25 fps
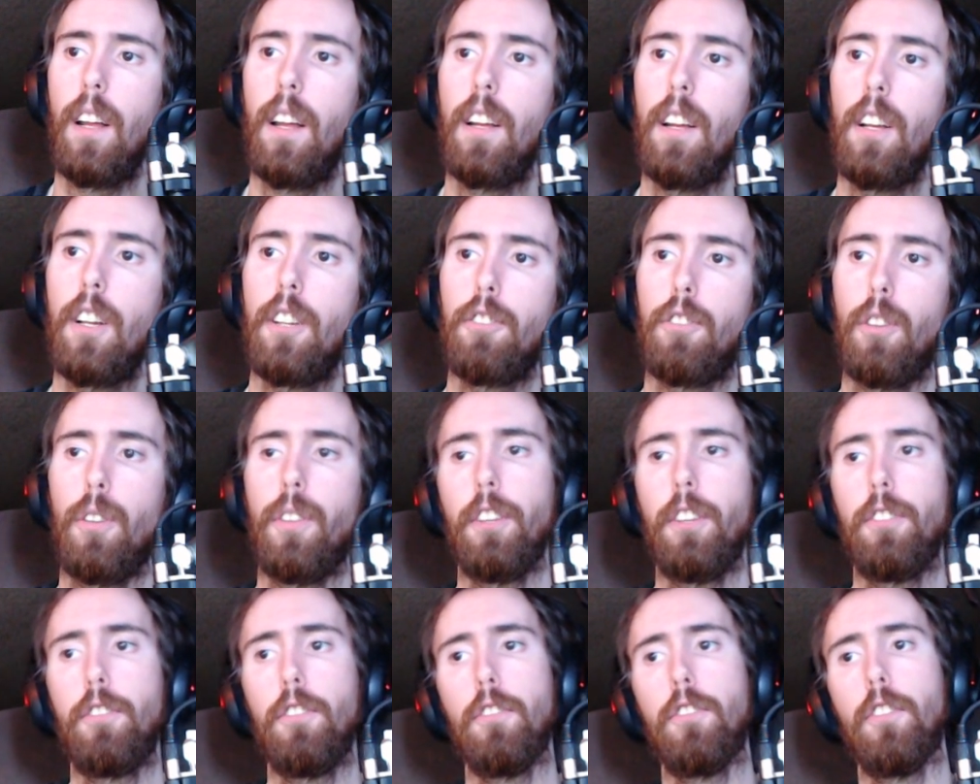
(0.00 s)
So
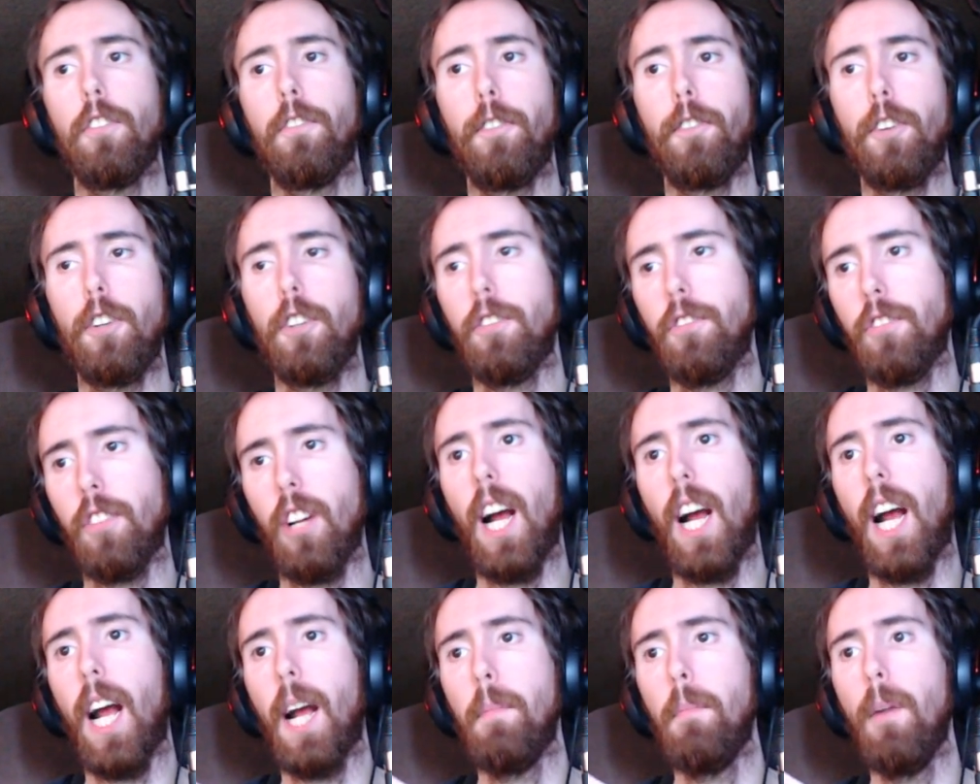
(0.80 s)
this is the first
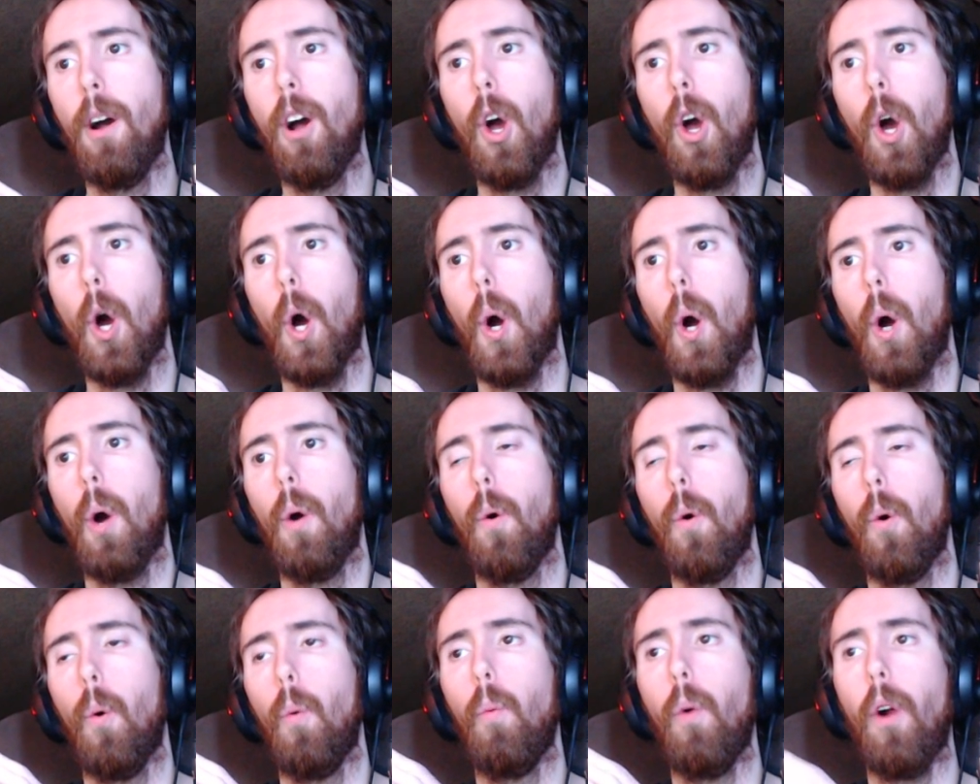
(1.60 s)
time
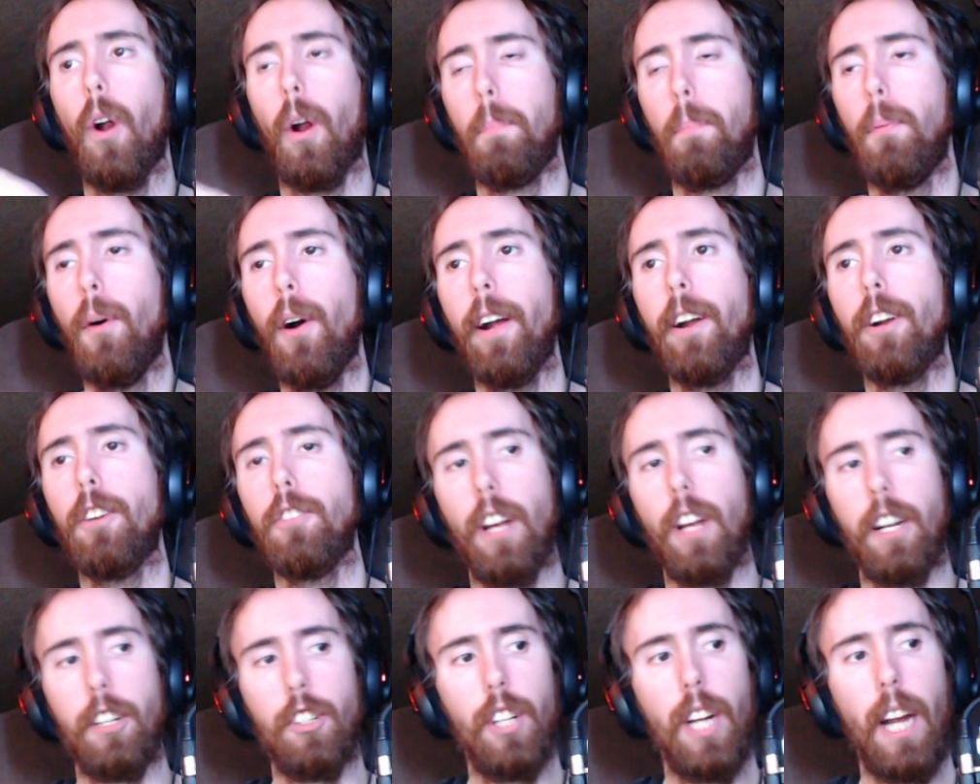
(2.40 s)
where
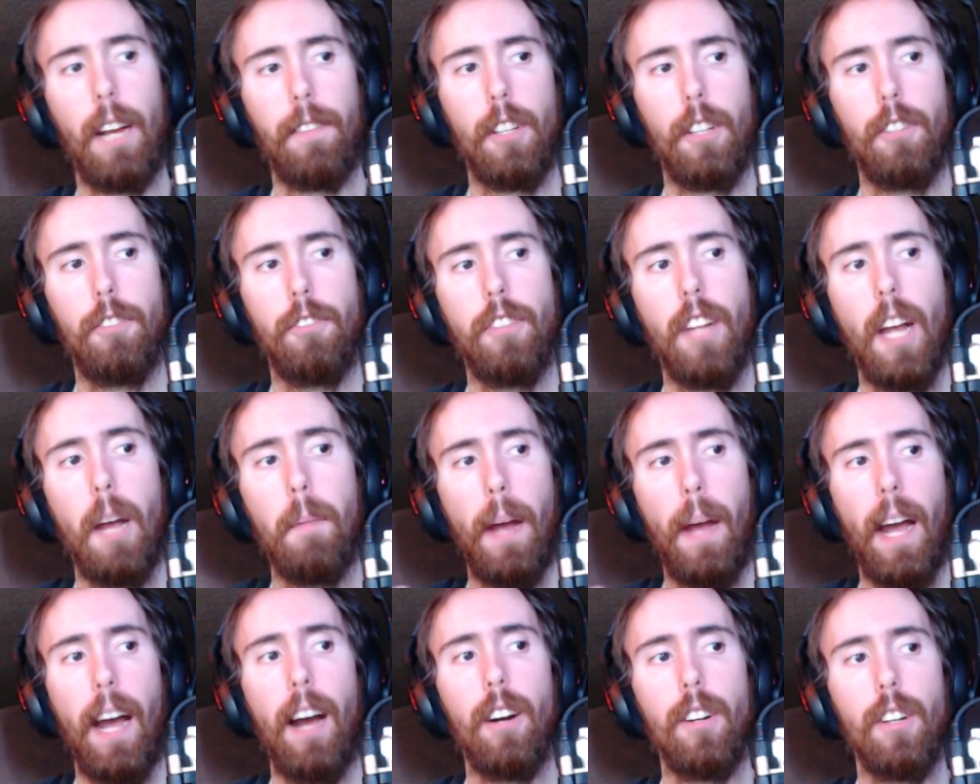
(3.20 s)
players actually have to
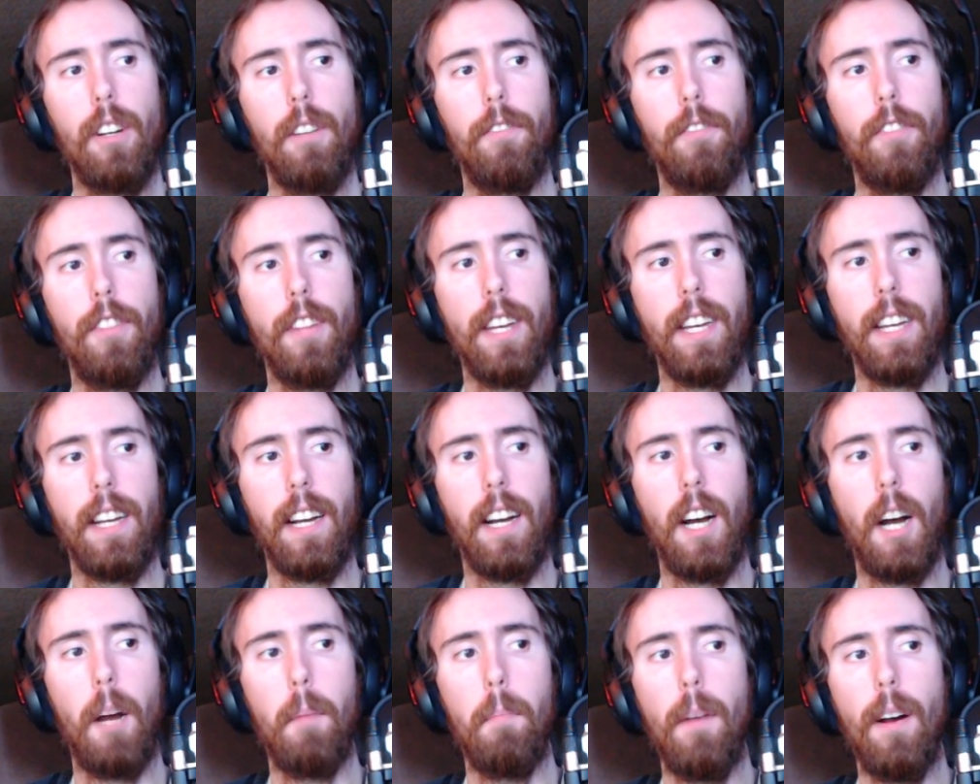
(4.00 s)
step out of
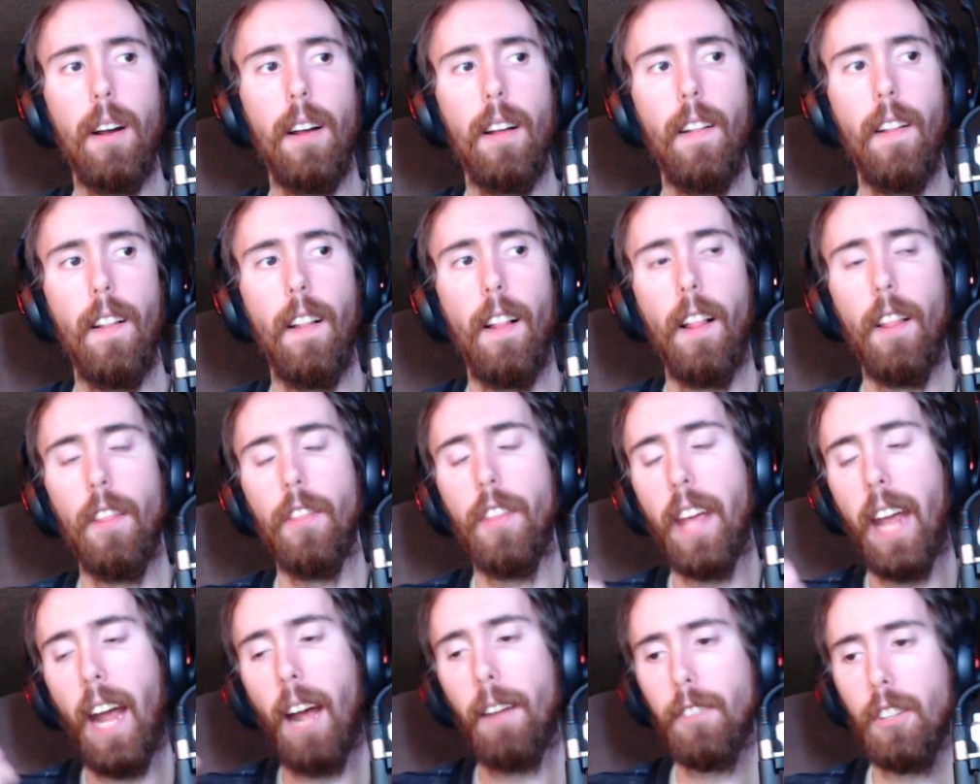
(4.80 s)
the
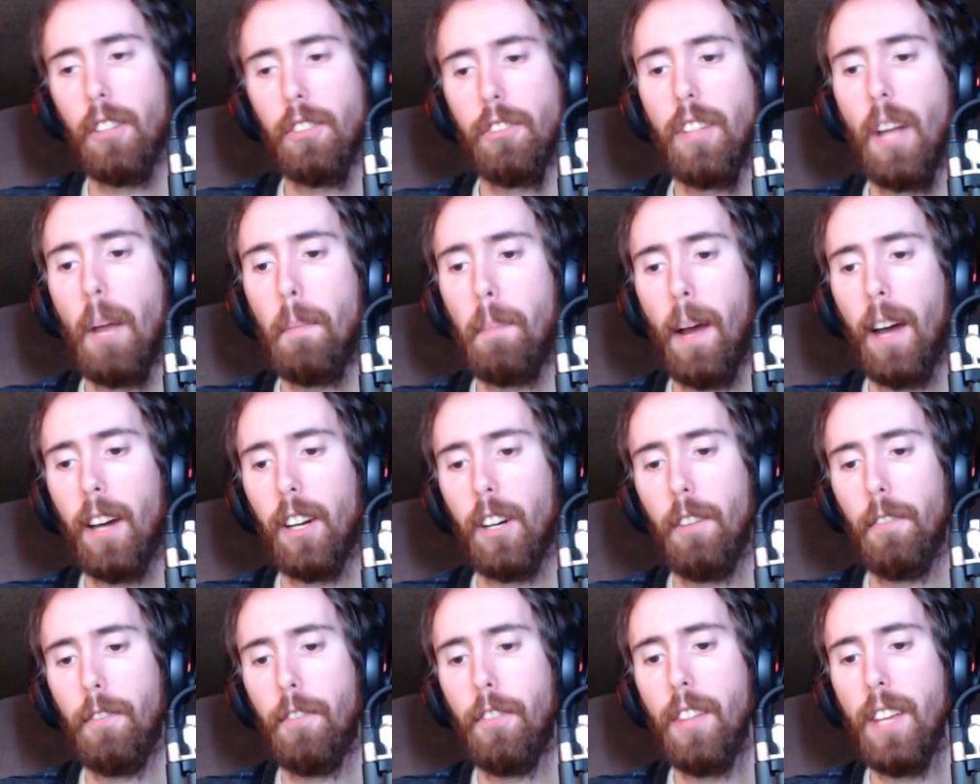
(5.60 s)
they have to step
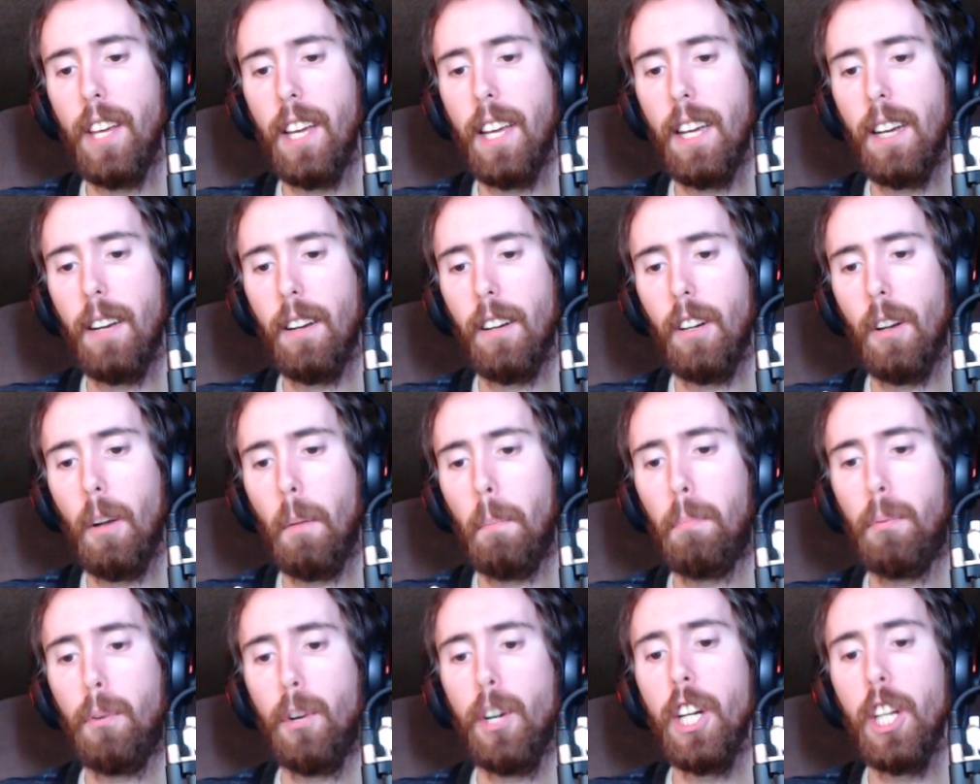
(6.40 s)
out of the
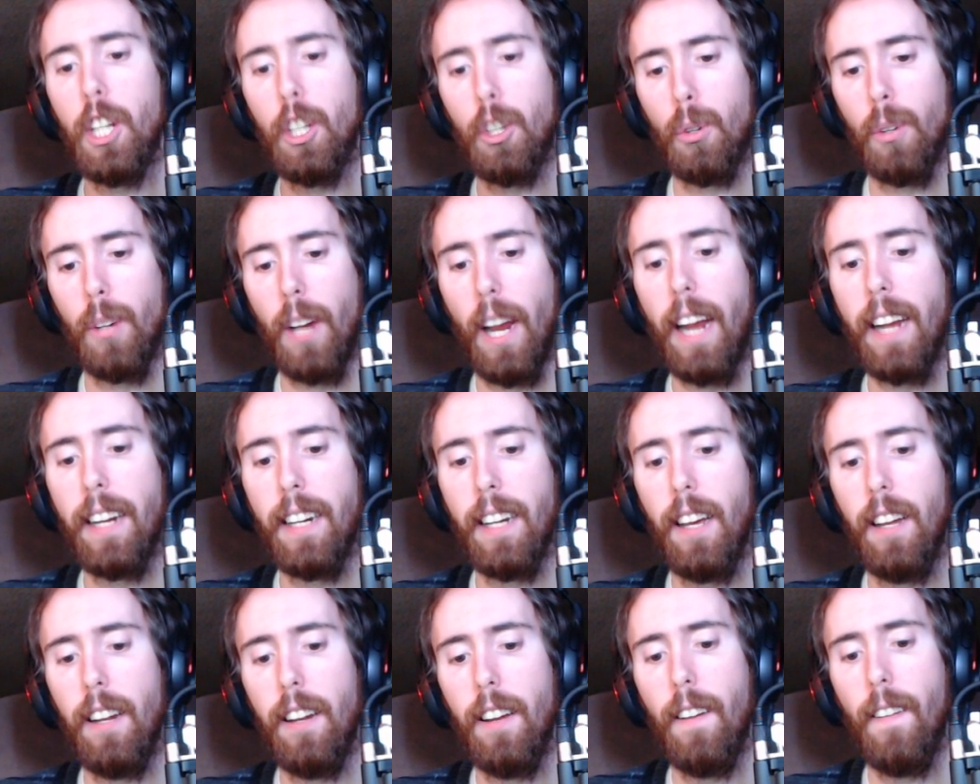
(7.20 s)

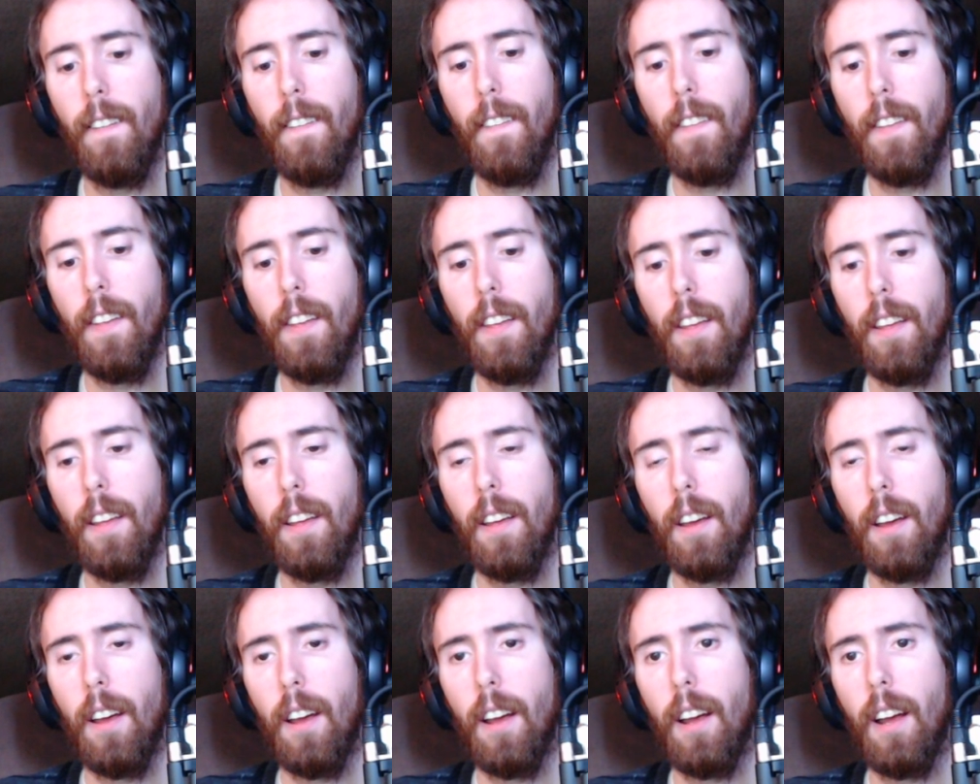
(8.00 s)
pre-created
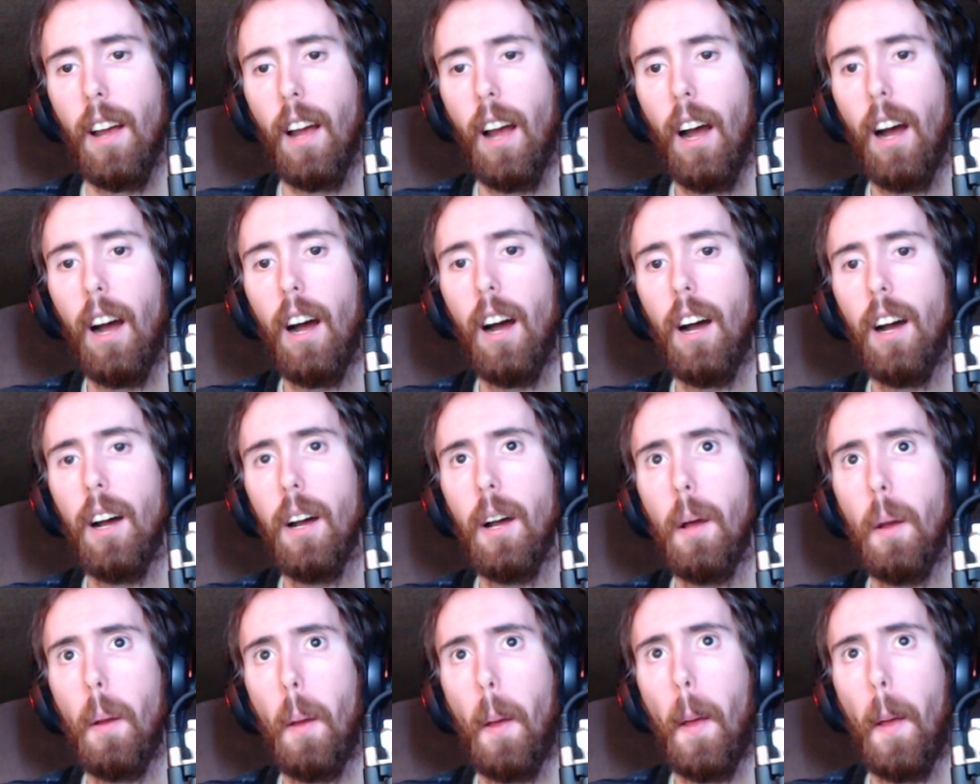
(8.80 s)
like